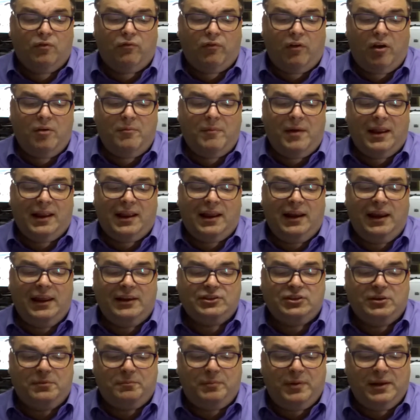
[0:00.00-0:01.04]
grow my
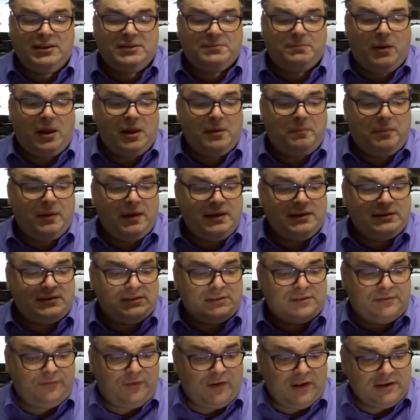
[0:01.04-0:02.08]
collection piece by piece
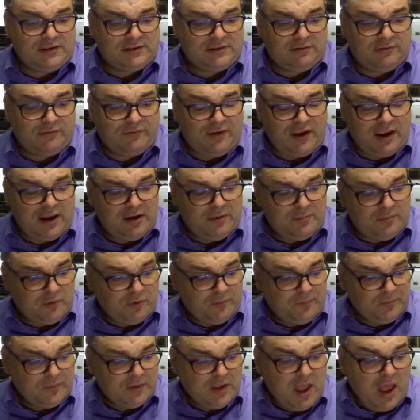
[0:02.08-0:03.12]
as funds are
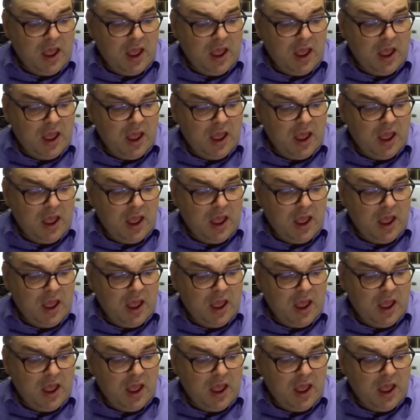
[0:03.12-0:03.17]
available.